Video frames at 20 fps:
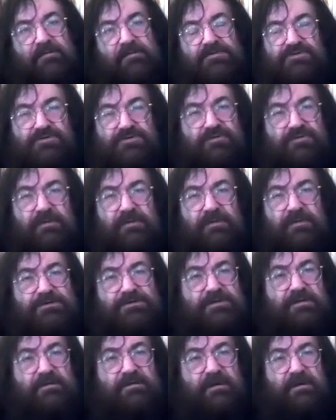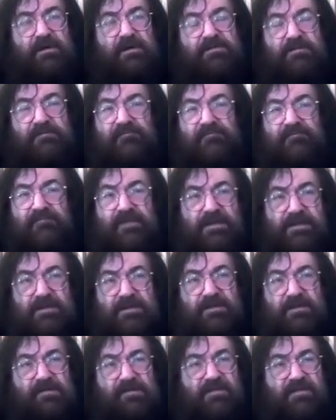Jewish and other
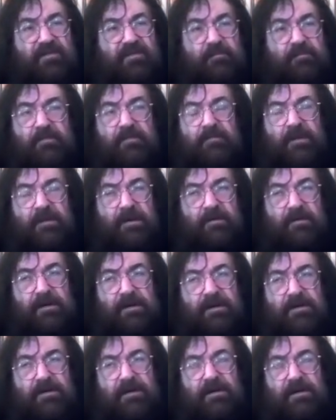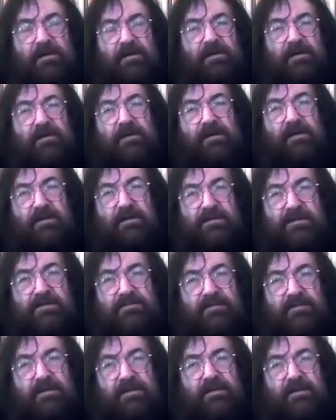visitors from America,
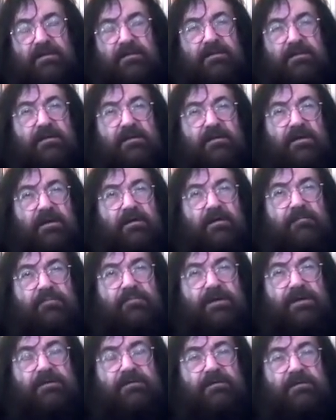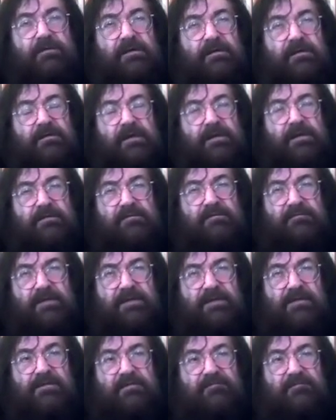Israel, Britain, and the
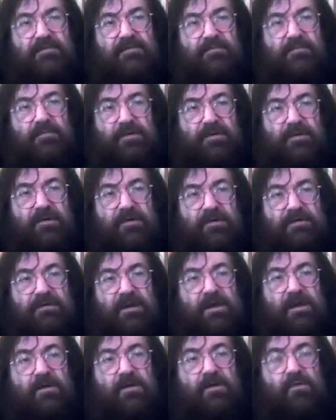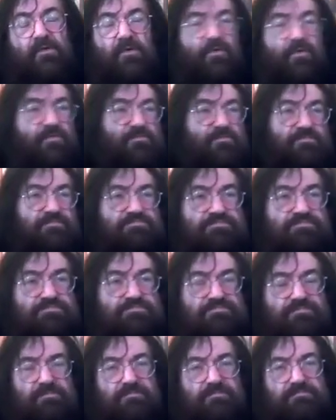rest of the world who
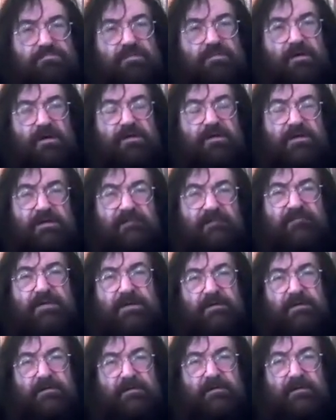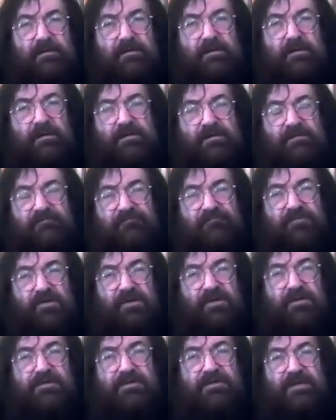are given the
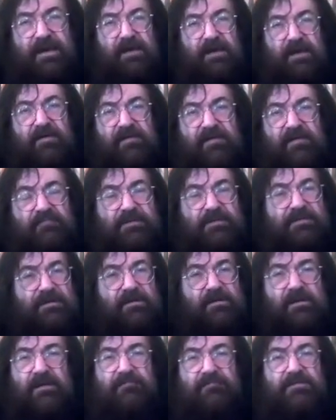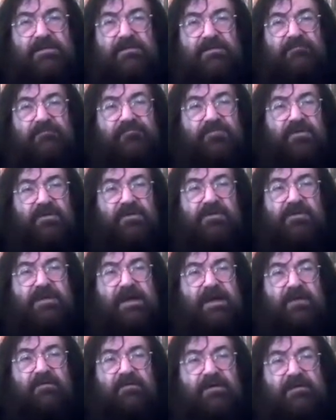false narrative, but they're given the false
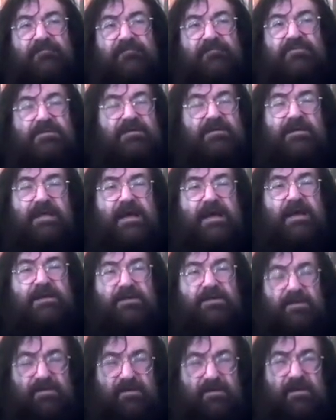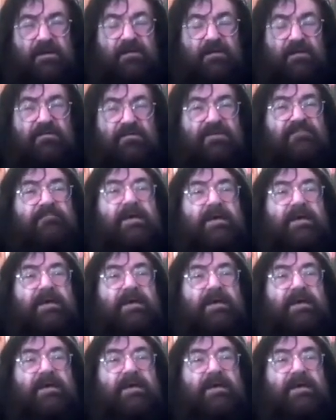narrative together with